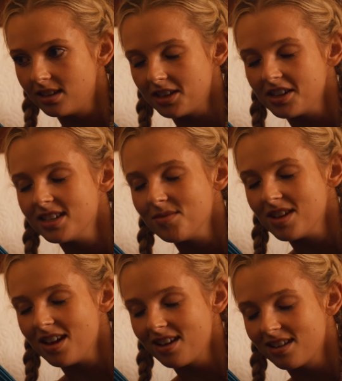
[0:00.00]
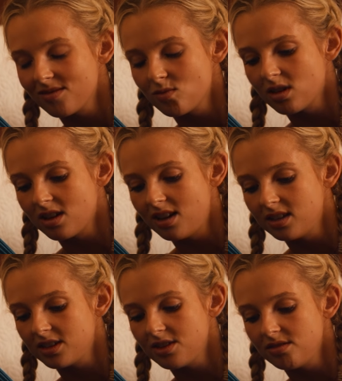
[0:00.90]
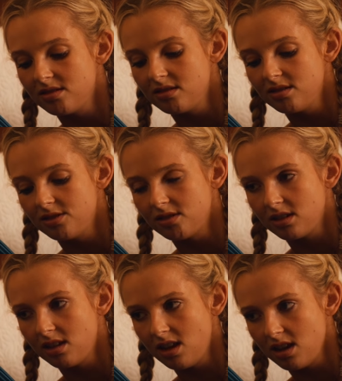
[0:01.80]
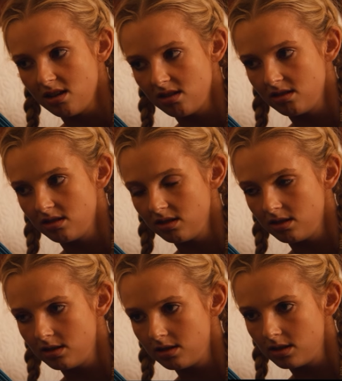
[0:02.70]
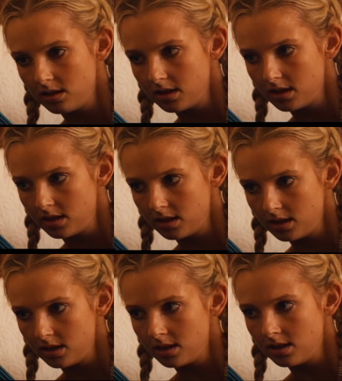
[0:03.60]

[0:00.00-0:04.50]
There's like something I want to ask you, and you're not going to like it. Try me.